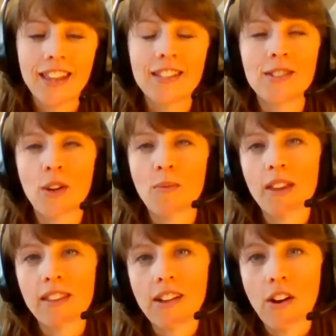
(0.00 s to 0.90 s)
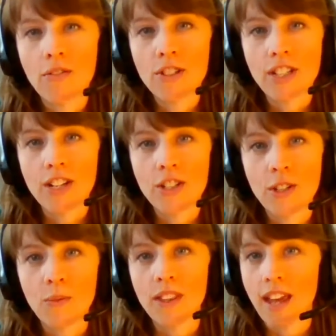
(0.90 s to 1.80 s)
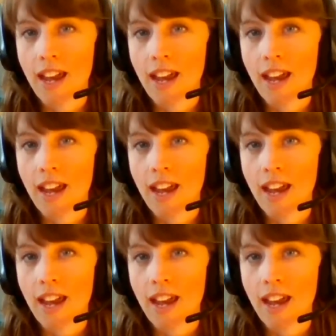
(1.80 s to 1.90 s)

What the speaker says: This is our monthly conversation with